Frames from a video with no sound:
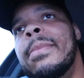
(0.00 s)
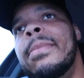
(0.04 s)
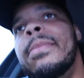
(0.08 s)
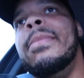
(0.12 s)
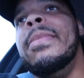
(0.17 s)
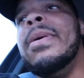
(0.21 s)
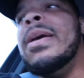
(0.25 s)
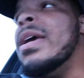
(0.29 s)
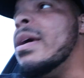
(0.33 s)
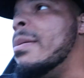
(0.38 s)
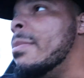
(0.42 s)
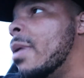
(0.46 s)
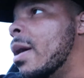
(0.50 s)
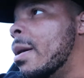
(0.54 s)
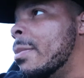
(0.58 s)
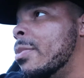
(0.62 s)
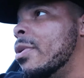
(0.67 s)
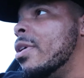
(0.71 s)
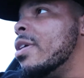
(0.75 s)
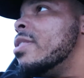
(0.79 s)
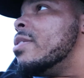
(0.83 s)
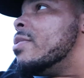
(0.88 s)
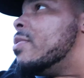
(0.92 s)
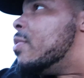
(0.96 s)
me and my
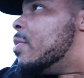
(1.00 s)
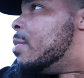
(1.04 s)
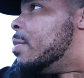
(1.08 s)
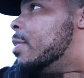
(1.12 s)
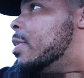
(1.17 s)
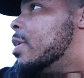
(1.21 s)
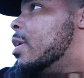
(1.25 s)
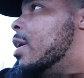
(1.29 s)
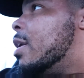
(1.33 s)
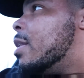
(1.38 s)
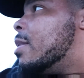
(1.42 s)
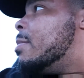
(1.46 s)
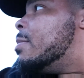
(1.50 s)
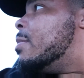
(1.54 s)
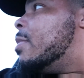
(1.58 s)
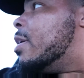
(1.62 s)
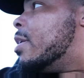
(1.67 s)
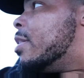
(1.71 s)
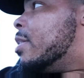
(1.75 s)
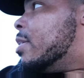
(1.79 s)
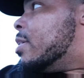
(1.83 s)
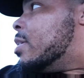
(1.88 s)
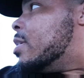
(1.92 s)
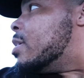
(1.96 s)
brother from another
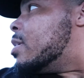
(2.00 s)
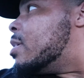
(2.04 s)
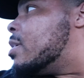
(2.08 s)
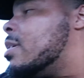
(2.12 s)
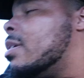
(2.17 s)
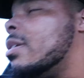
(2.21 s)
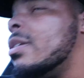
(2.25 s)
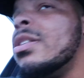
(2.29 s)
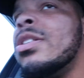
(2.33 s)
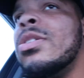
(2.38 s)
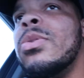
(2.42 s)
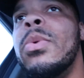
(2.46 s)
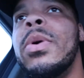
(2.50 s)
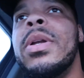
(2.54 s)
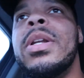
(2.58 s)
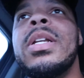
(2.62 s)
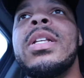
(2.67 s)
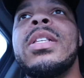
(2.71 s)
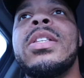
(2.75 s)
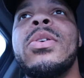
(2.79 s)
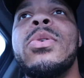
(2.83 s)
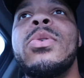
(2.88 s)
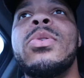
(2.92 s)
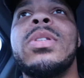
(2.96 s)
mother,
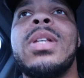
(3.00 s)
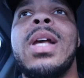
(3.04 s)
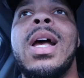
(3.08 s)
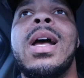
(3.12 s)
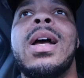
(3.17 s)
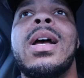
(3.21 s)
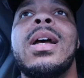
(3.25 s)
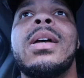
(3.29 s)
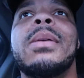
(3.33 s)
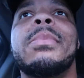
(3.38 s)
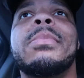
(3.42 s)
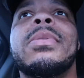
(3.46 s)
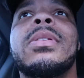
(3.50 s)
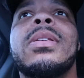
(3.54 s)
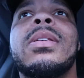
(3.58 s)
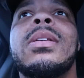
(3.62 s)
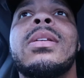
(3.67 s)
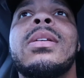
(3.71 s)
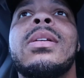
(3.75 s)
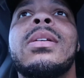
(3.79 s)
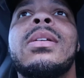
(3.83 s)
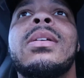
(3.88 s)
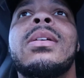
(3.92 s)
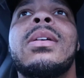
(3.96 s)
22 times,
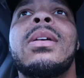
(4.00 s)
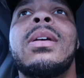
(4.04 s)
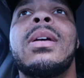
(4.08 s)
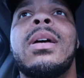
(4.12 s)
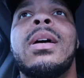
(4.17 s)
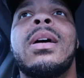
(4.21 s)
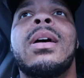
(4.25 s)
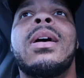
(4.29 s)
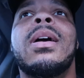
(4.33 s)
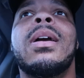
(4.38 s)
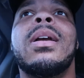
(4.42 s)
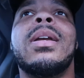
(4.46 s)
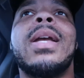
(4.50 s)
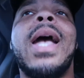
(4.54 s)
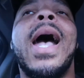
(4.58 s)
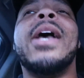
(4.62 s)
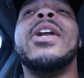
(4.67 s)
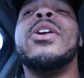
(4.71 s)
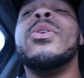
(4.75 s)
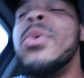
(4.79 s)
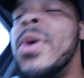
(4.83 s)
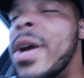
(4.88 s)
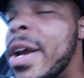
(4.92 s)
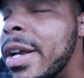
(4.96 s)

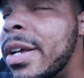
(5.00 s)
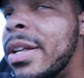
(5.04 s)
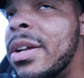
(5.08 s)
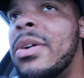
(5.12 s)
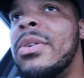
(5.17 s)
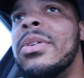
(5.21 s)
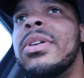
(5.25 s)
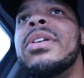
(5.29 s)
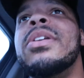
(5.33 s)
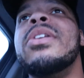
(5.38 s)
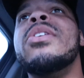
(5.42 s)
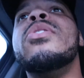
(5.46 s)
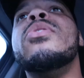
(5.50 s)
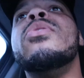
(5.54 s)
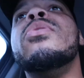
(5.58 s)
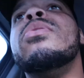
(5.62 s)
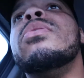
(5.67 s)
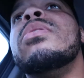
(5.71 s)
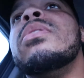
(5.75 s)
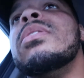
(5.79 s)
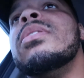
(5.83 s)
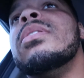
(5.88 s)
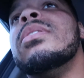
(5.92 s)
got a record on the new